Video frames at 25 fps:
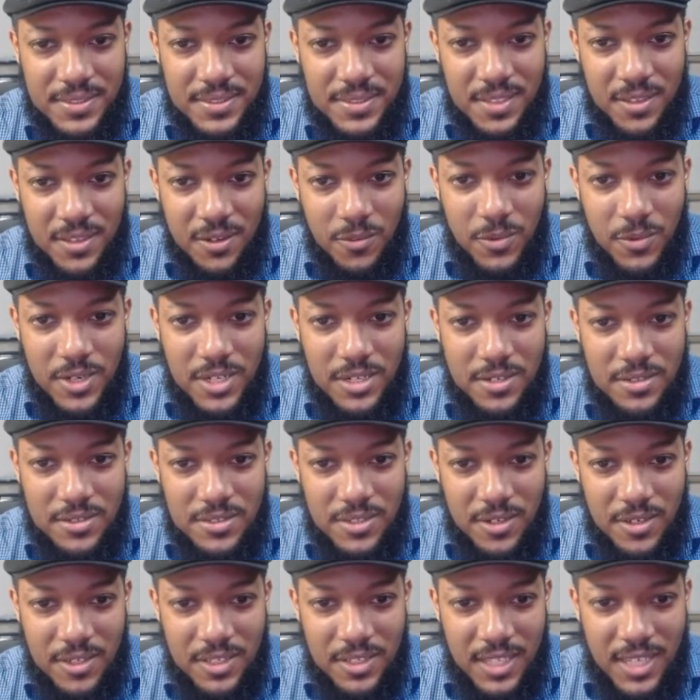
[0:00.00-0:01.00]
windows
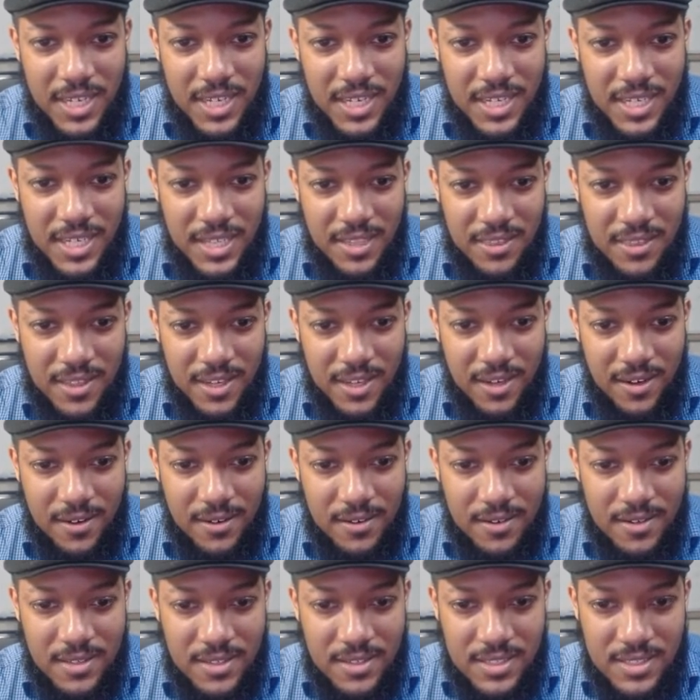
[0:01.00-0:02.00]
are aligning
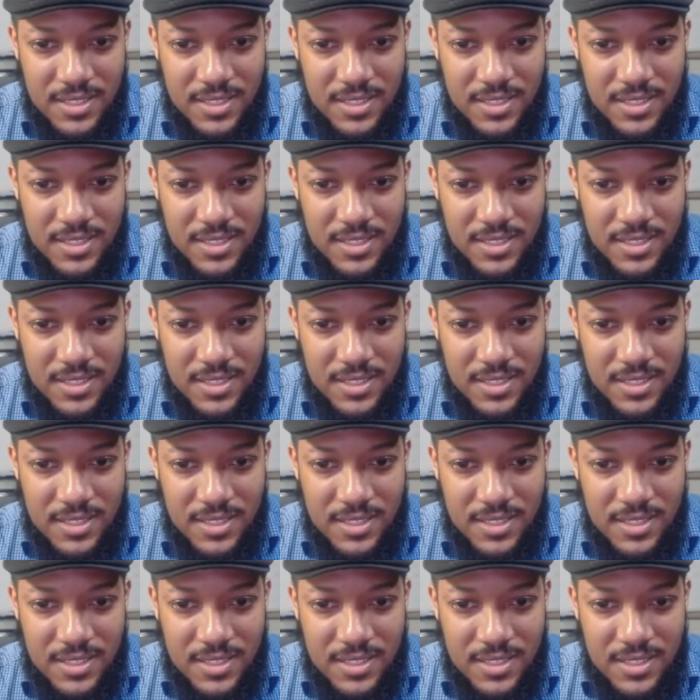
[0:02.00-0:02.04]
there.